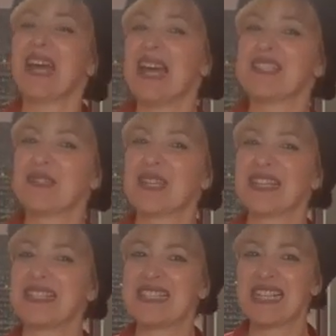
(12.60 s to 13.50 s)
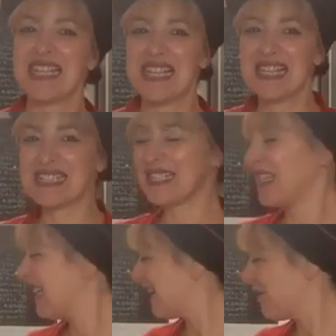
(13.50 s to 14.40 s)
as you can see is
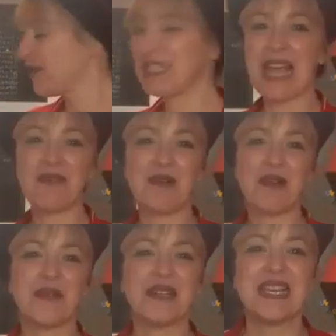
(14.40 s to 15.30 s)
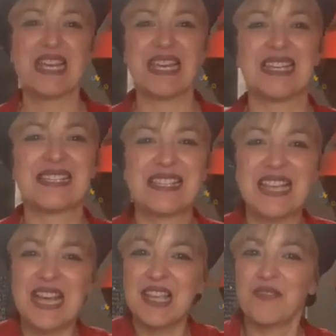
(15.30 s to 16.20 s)
narrow, is
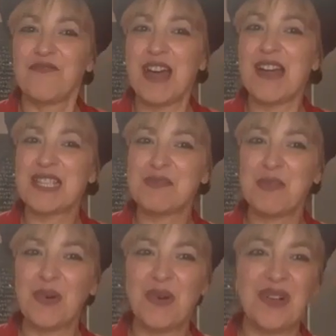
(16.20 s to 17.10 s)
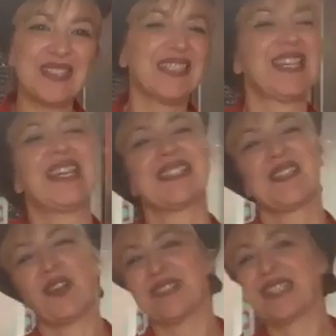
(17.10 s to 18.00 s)
very small, is
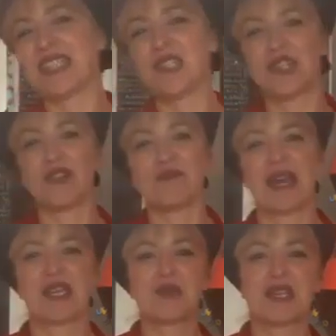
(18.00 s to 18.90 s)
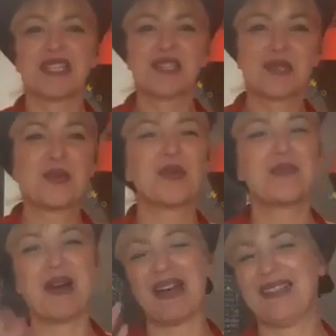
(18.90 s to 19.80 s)
not the kitchen of my cooking school,
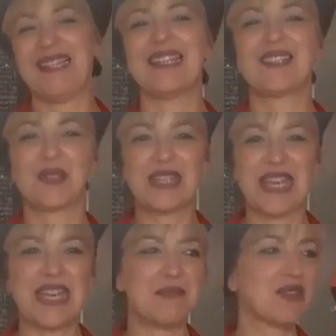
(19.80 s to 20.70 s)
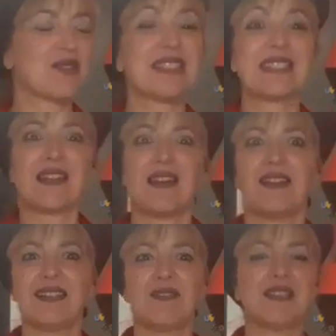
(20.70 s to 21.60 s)
but it's okay because
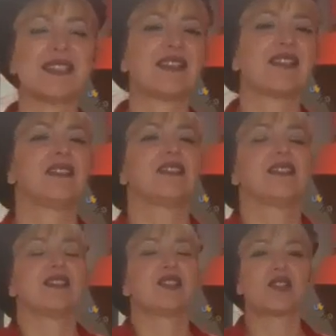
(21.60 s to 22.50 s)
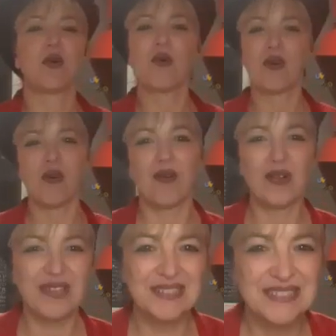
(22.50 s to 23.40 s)
there is a so
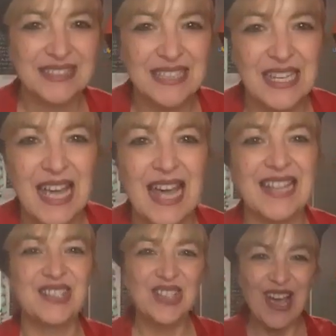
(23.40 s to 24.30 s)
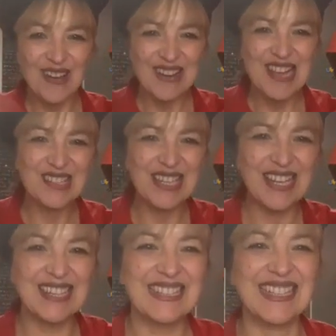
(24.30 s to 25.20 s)
cold. Ciao
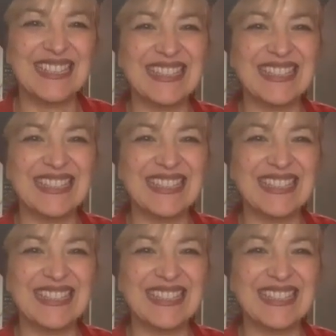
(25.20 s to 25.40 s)
Rachel!